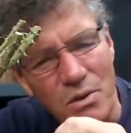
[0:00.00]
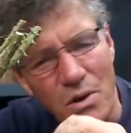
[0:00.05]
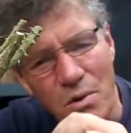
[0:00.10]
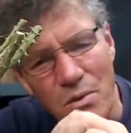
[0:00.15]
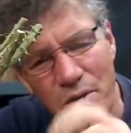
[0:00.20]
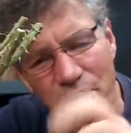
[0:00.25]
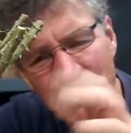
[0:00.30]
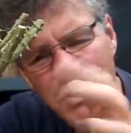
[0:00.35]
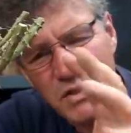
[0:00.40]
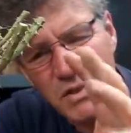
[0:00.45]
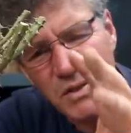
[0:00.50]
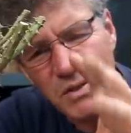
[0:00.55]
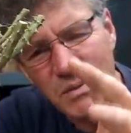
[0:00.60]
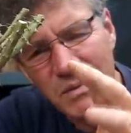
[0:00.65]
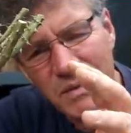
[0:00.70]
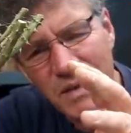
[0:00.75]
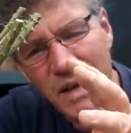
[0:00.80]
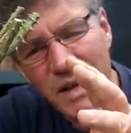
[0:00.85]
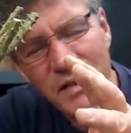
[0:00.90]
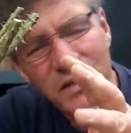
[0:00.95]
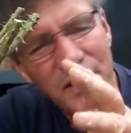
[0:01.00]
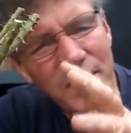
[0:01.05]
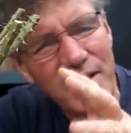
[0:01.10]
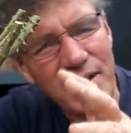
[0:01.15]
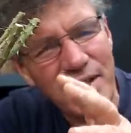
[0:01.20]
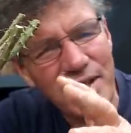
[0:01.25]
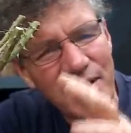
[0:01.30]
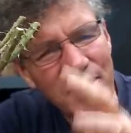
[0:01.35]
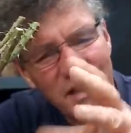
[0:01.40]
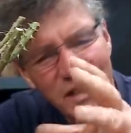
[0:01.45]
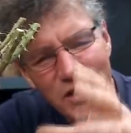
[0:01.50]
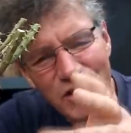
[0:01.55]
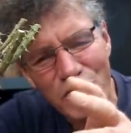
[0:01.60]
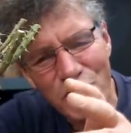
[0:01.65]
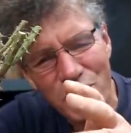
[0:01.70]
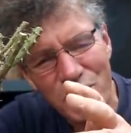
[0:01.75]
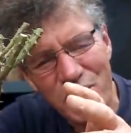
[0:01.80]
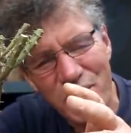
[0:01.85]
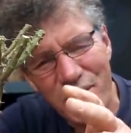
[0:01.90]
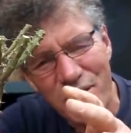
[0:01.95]
growers, so I think in
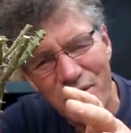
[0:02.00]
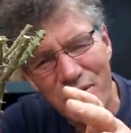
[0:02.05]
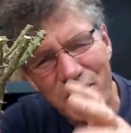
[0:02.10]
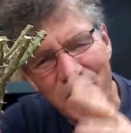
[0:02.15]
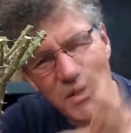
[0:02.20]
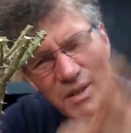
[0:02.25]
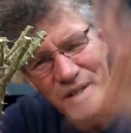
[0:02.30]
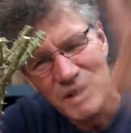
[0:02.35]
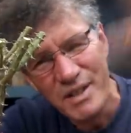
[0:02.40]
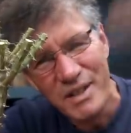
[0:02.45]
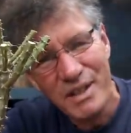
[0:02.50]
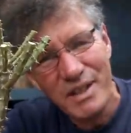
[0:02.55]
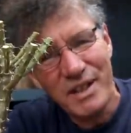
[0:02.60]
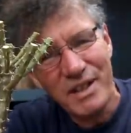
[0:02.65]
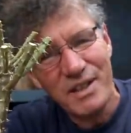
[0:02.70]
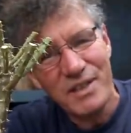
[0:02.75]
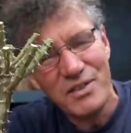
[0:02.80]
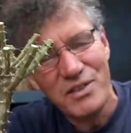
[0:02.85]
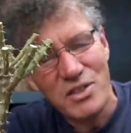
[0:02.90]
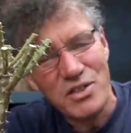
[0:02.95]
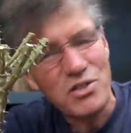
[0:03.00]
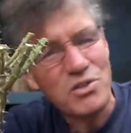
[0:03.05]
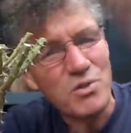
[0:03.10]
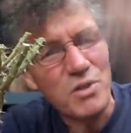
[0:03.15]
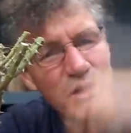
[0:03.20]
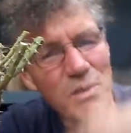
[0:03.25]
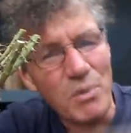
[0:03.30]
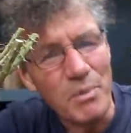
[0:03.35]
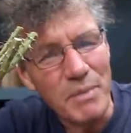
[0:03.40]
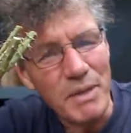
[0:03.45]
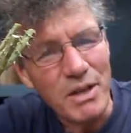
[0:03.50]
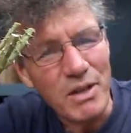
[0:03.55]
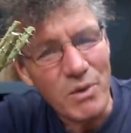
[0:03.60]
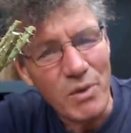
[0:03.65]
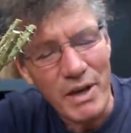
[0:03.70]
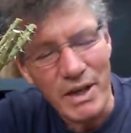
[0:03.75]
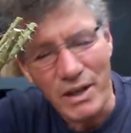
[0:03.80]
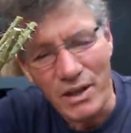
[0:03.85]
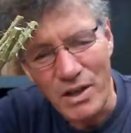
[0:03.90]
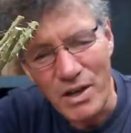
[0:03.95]
two years this tree will be
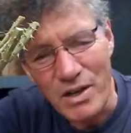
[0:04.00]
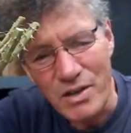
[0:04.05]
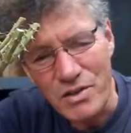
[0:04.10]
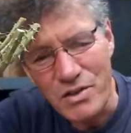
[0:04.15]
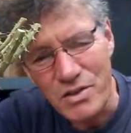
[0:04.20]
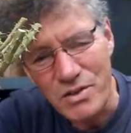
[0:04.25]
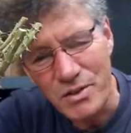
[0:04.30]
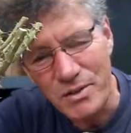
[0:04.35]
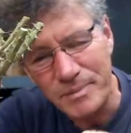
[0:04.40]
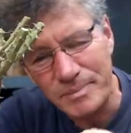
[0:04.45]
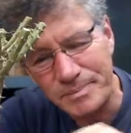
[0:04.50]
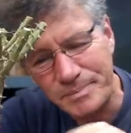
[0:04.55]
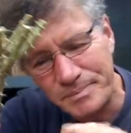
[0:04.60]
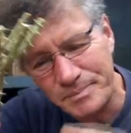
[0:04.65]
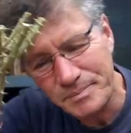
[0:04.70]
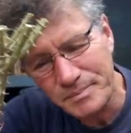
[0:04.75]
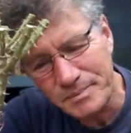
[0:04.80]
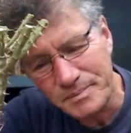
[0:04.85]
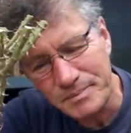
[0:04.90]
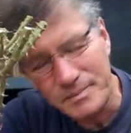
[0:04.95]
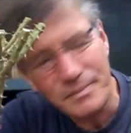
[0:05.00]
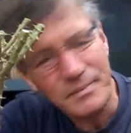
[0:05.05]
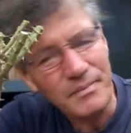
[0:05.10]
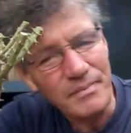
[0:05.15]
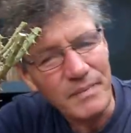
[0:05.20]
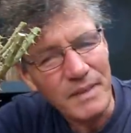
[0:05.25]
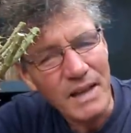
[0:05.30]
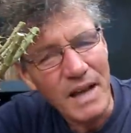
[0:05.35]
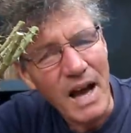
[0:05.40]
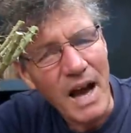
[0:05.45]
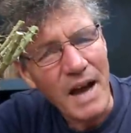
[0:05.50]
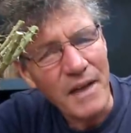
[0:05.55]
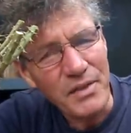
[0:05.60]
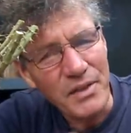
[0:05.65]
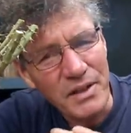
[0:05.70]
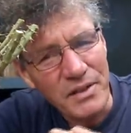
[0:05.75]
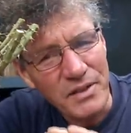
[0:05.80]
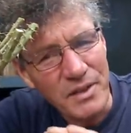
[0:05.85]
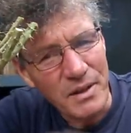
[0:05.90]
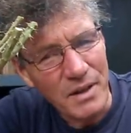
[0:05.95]
quite large. So I
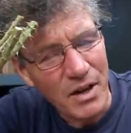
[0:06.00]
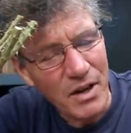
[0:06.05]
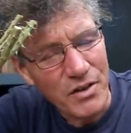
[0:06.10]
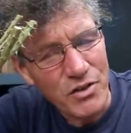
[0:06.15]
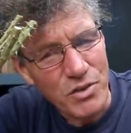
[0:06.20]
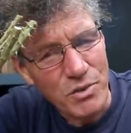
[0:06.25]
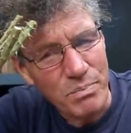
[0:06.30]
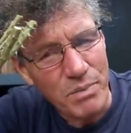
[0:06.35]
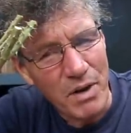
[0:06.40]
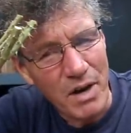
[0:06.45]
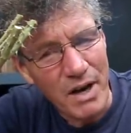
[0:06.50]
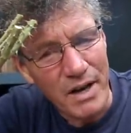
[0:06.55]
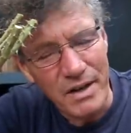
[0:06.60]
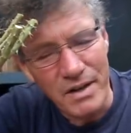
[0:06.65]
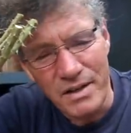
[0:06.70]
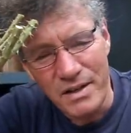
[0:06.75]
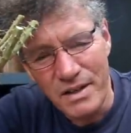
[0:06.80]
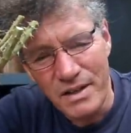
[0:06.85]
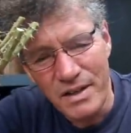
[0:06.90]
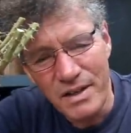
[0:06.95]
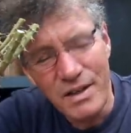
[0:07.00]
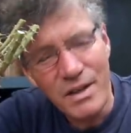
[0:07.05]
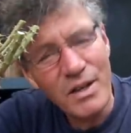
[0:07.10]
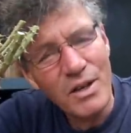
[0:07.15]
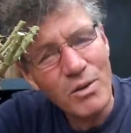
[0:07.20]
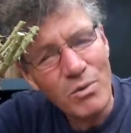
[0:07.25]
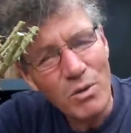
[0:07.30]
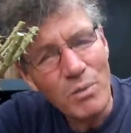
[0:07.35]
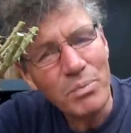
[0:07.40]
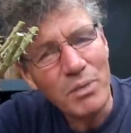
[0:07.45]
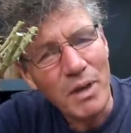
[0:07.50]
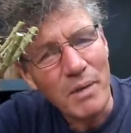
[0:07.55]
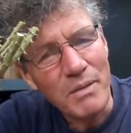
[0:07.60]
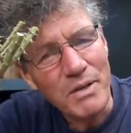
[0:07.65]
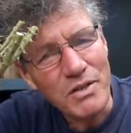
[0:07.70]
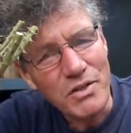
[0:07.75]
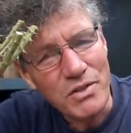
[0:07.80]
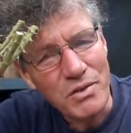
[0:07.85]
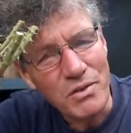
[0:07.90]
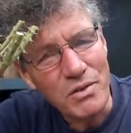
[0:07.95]
think the larger pot will
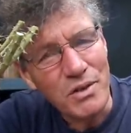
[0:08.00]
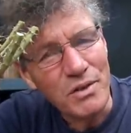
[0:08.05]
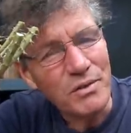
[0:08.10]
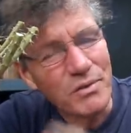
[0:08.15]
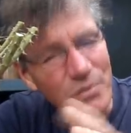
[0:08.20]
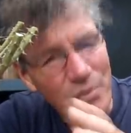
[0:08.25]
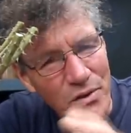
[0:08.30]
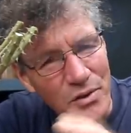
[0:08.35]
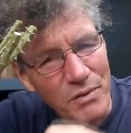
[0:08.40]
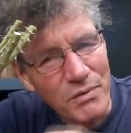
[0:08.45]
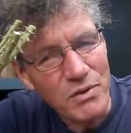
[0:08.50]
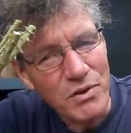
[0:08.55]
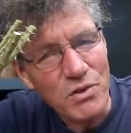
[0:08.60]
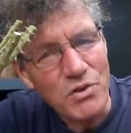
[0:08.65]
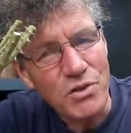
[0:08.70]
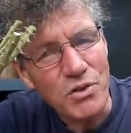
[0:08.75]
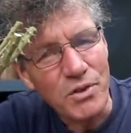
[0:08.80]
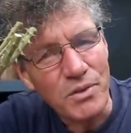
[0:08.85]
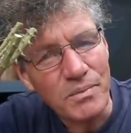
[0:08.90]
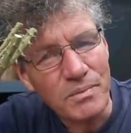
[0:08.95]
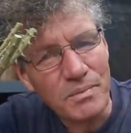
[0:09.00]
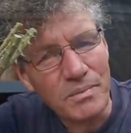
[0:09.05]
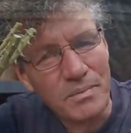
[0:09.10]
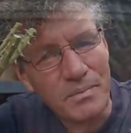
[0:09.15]
probably suit it for the future.